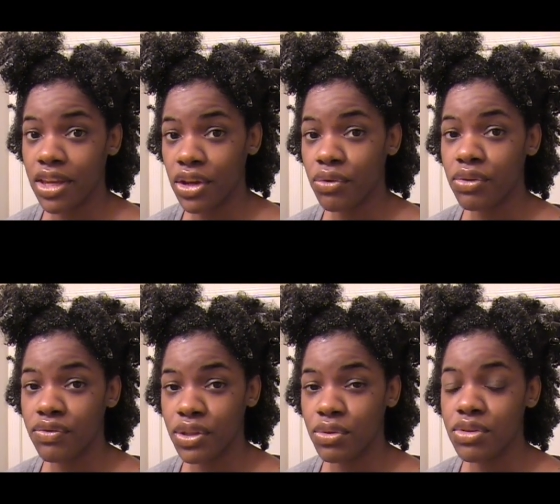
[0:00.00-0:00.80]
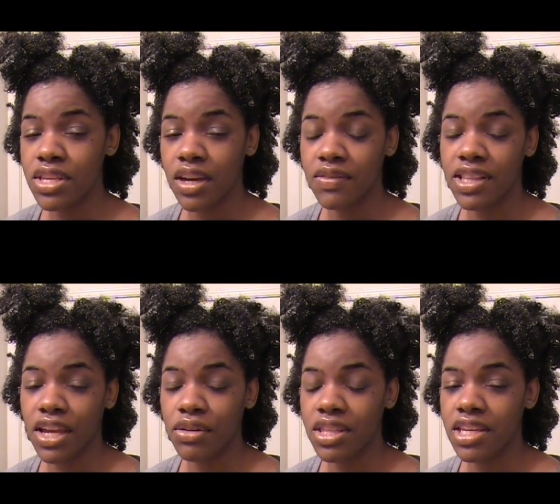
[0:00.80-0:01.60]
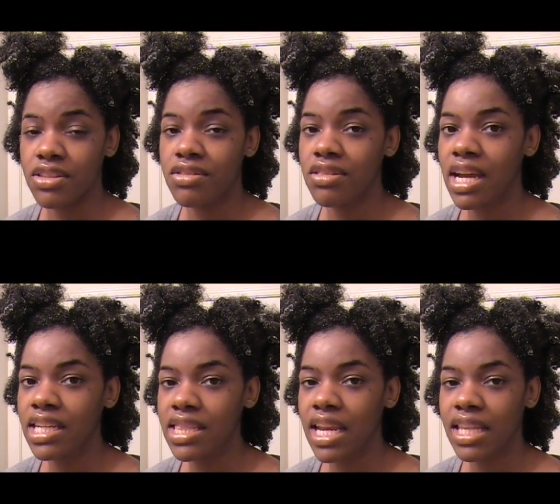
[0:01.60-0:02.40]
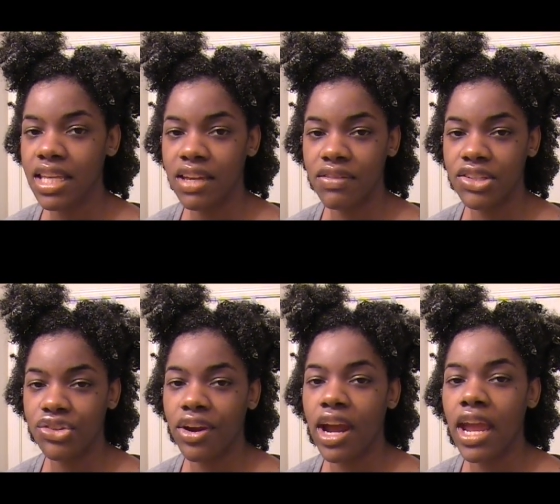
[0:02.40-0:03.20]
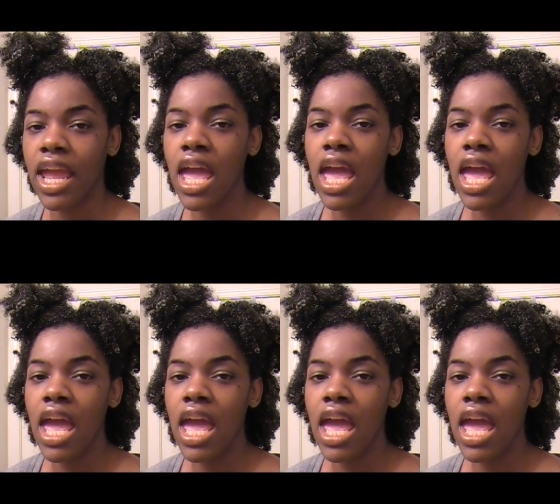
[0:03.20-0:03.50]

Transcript: in their reviews of the Tangle Teezer. So I decided to give it a try.